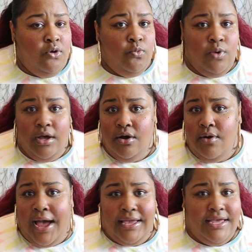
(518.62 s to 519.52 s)

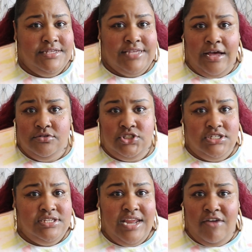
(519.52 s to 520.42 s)
Well, I guess I'll
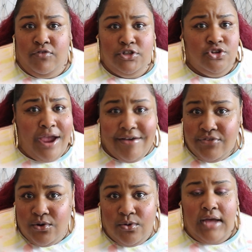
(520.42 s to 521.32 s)
just never
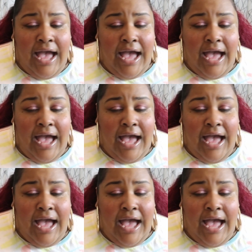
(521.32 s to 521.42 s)
travel.